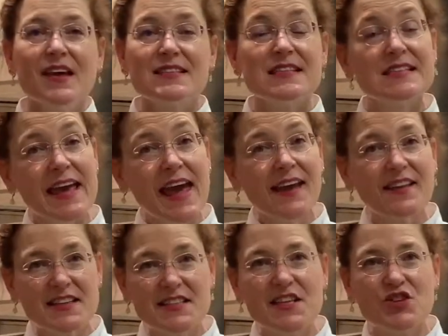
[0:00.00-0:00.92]
Today, I'd
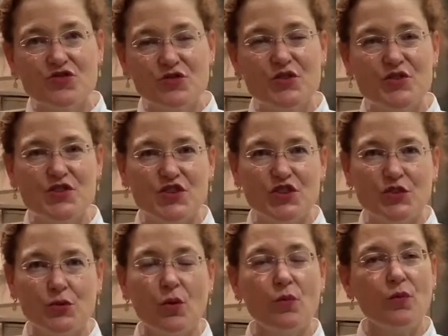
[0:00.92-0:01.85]
like to introduce to
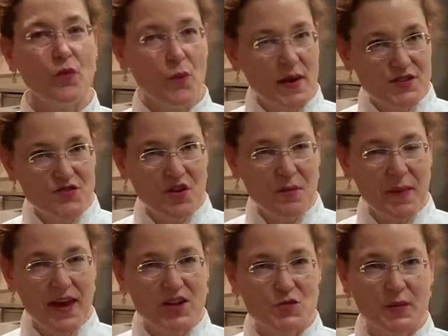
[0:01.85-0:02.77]
you the restaurant
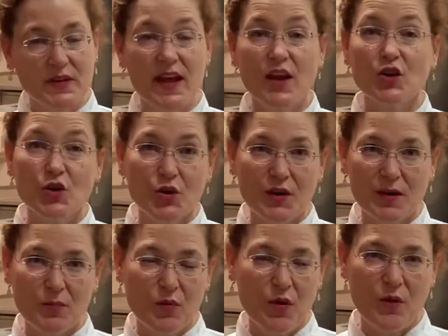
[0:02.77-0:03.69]
management and
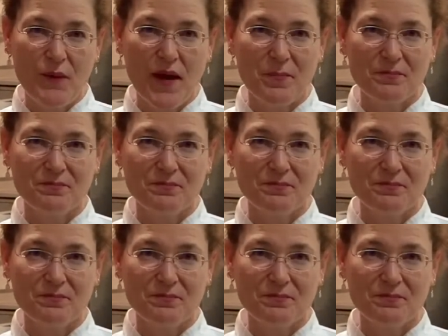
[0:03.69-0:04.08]
cooking program.